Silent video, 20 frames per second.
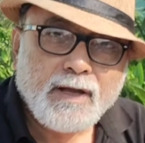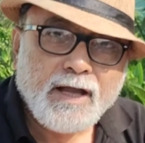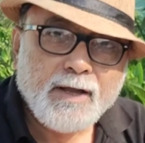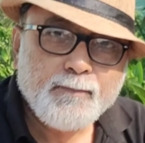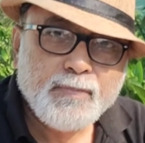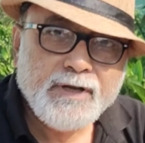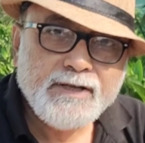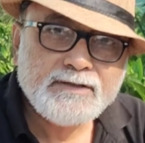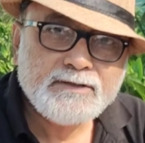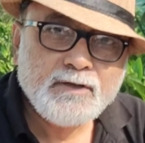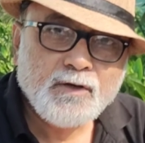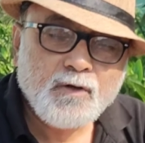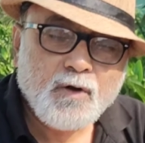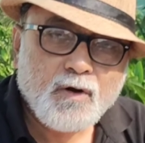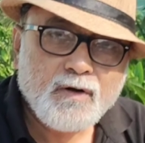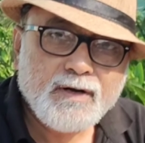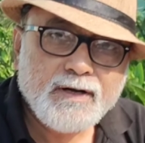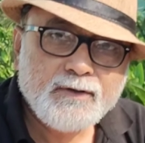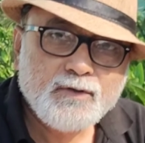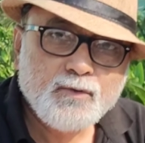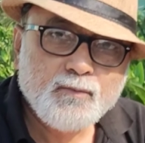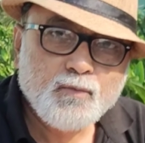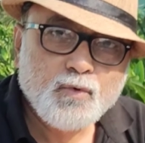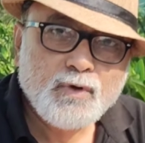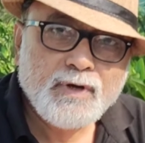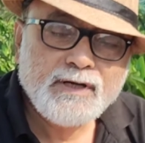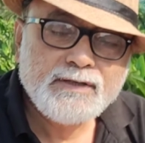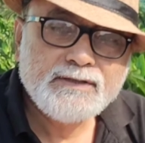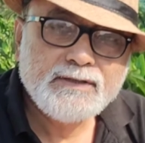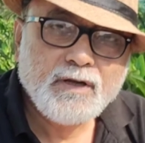I placed an order to
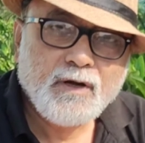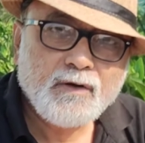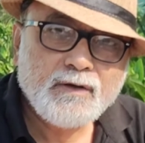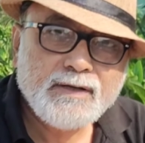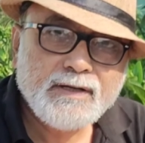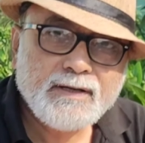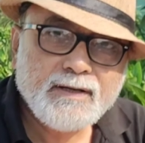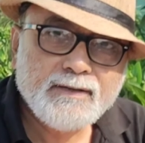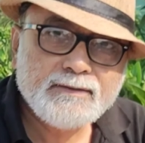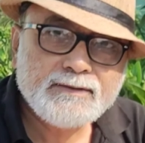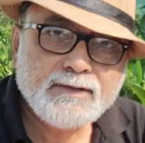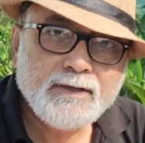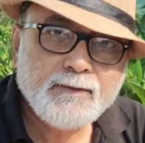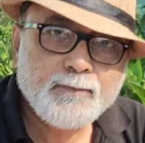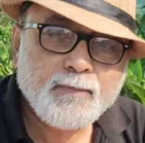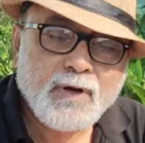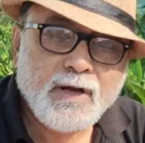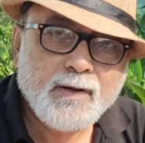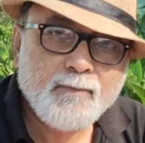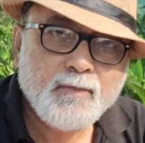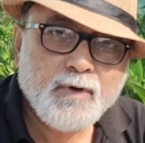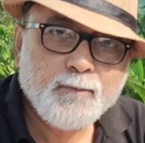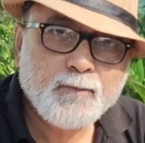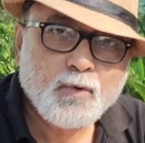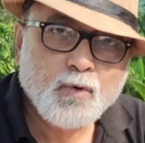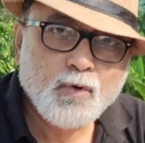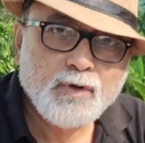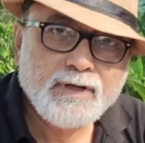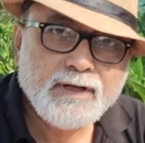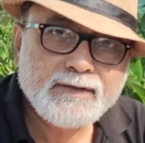Mukherjee Horticultural Farm of
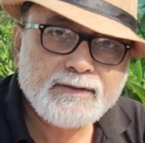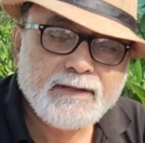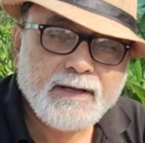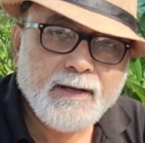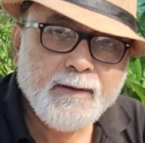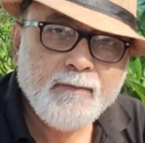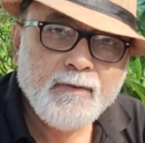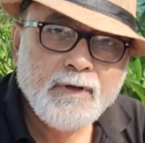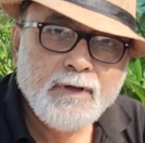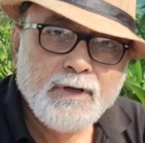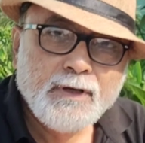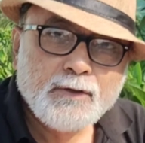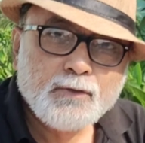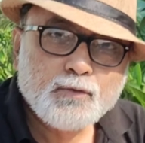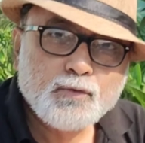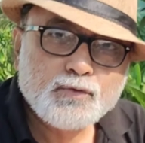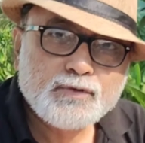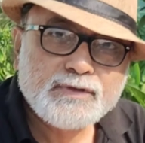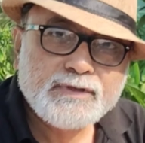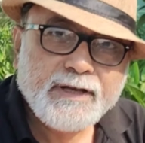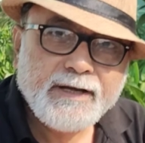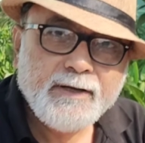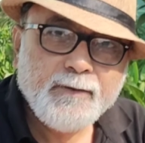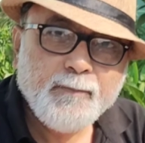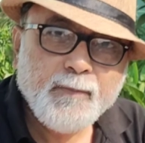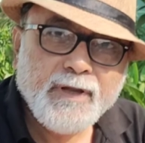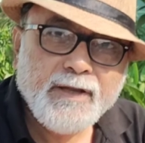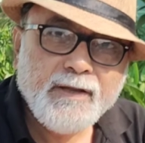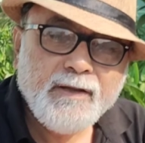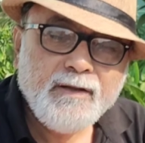Kolkata to
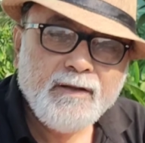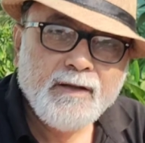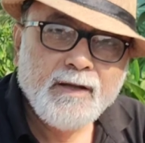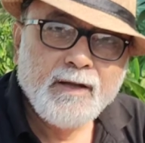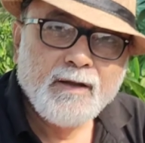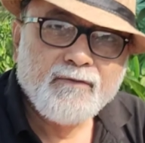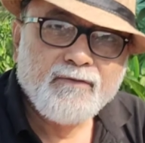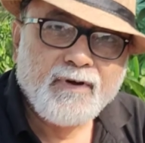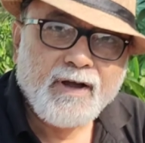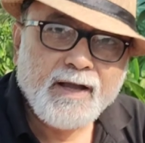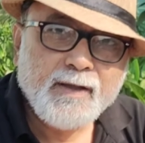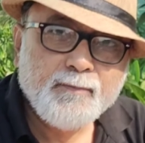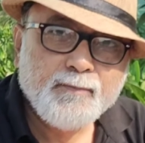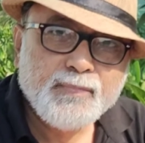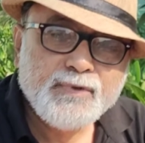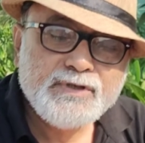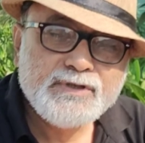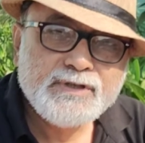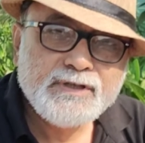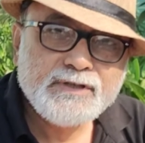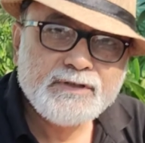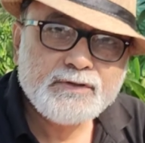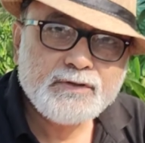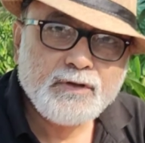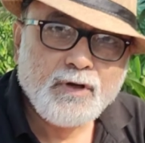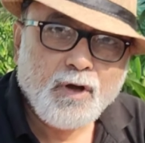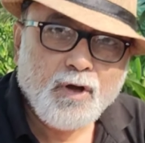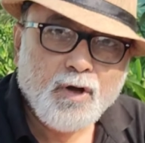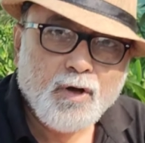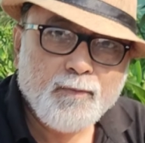send me 5
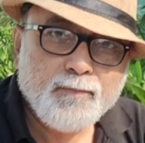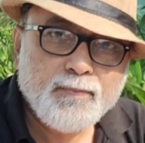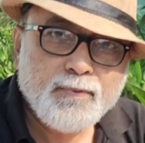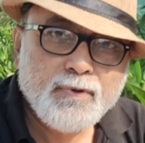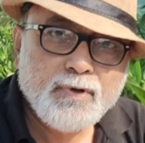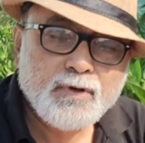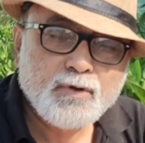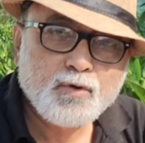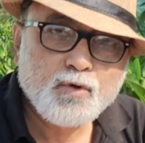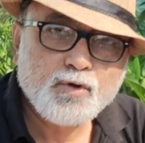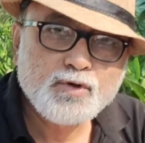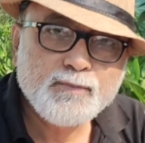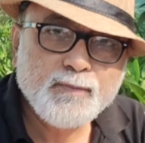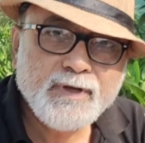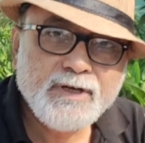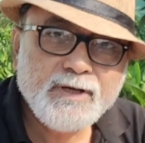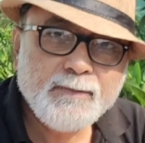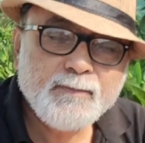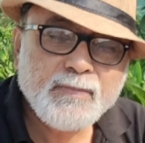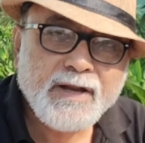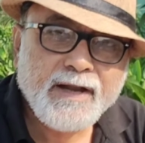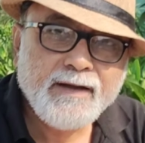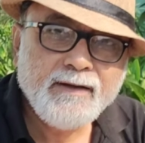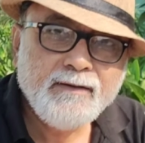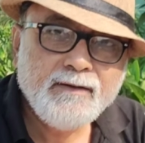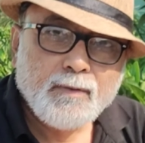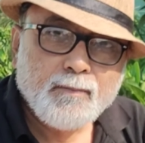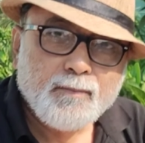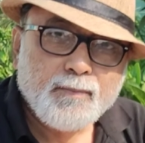pieces of rosemary plant,